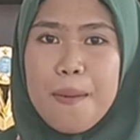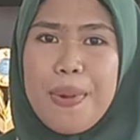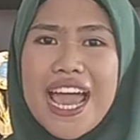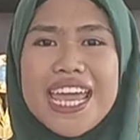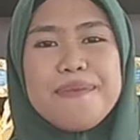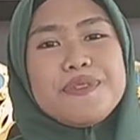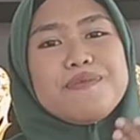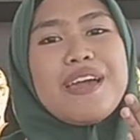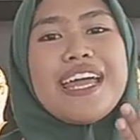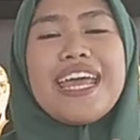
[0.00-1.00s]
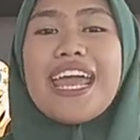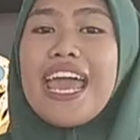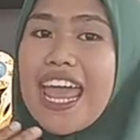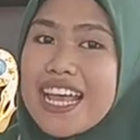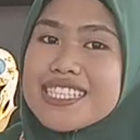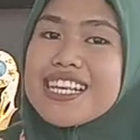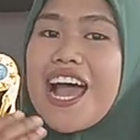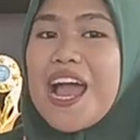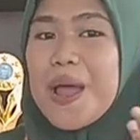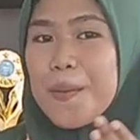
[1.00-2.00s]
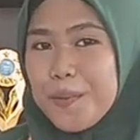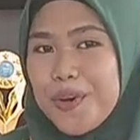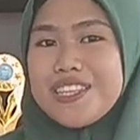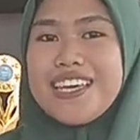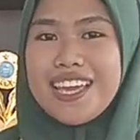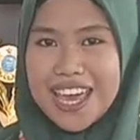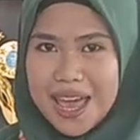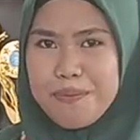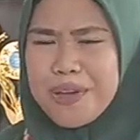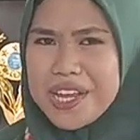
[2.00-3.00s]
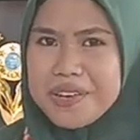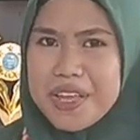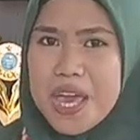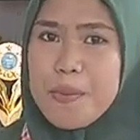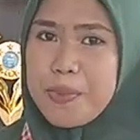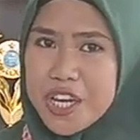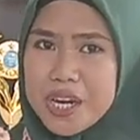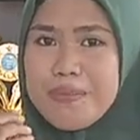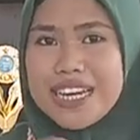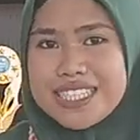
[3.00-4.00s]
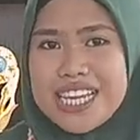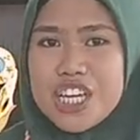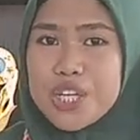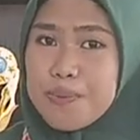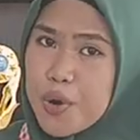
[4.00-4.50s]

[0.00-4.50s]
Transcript: By implementing anti-bullying campaign, peer meditation